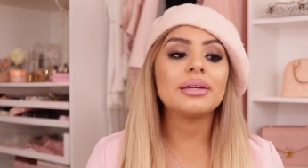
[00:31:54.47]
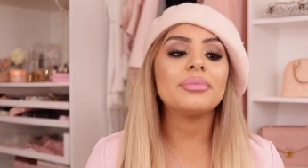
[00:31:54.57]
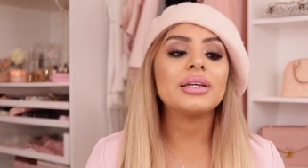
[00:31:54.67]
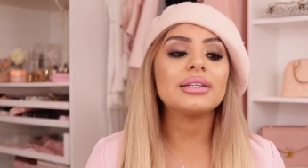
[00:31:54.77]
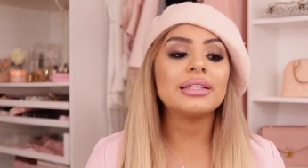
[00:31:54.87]

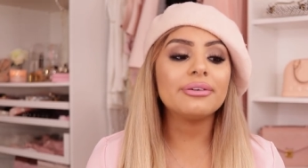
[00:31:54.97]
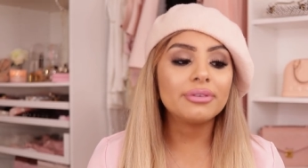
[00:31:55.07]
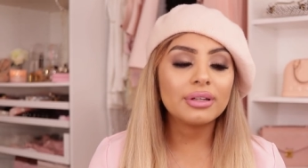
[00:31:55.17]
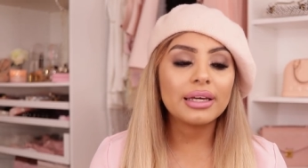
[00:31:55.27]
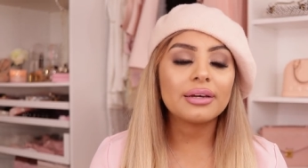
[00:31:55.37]
because I
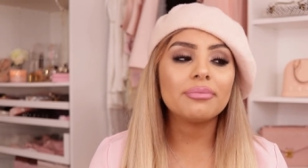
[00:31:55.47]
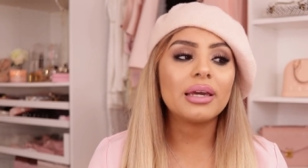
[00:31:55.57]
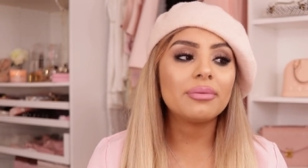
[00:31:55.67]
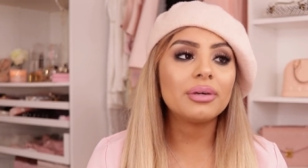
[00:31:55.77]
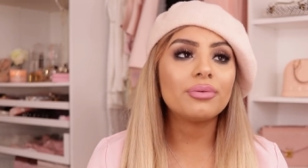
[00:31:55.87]
feel like
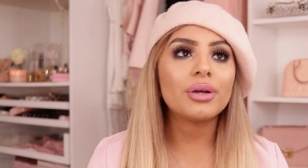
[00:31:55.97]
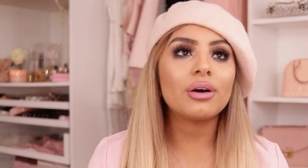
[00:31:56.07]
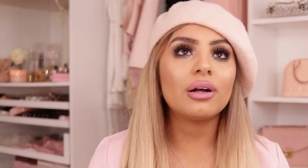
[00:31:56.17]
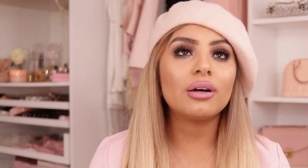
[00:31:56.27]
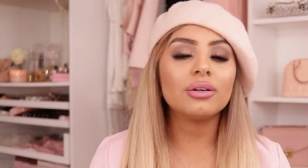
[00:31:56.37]
maybe we
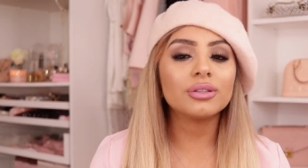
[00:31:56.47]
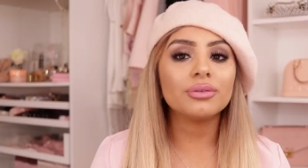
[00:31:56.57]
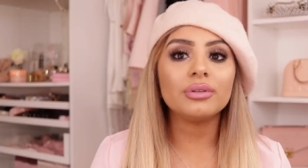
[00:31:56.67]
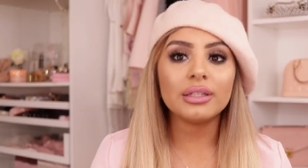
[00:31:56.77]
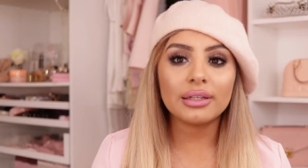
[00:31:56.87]
all
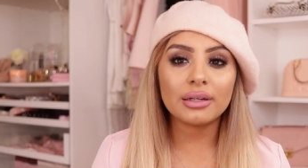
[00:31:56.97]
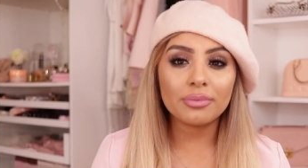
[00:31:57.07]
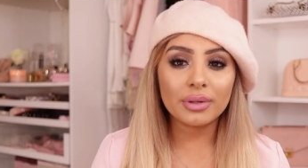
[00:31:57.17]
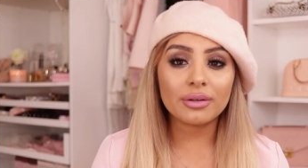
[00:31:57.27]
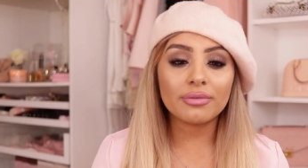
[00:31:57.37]
also need a
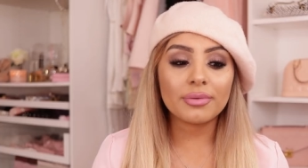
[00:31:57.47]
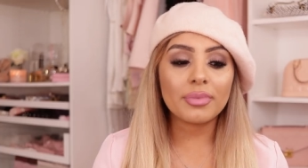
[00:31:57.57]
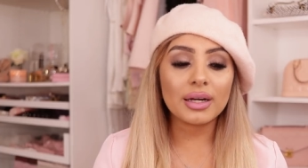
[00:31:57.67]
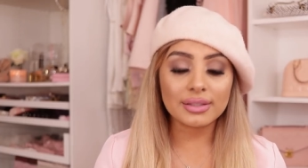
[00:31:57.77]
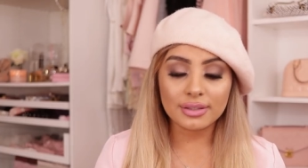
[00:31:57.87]
bit of a
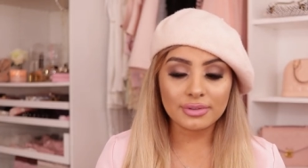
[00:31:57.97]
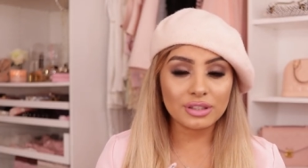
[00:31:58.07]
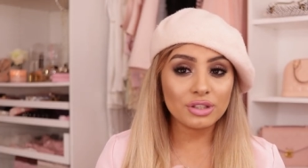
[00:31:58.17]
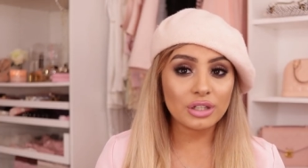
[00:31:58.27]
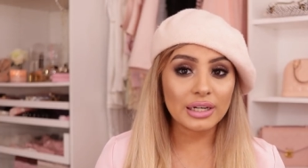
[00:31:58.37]
positive
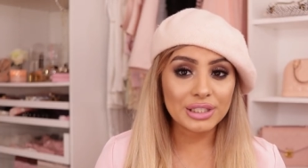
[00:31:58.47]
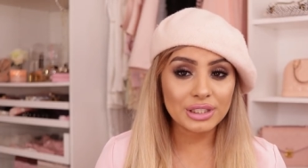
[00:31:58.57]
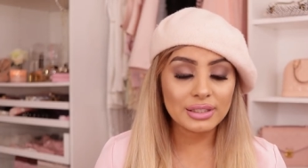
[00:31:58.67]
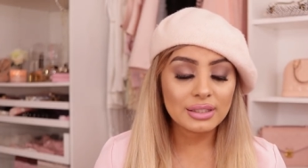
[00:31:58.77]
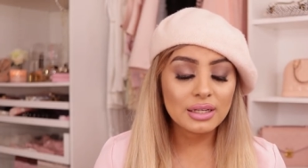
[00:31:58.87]

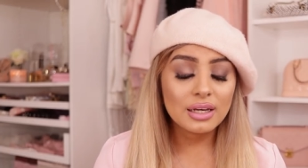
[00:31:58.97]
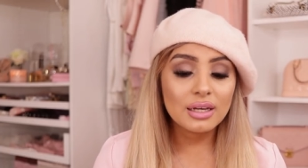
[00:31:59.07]
distraction.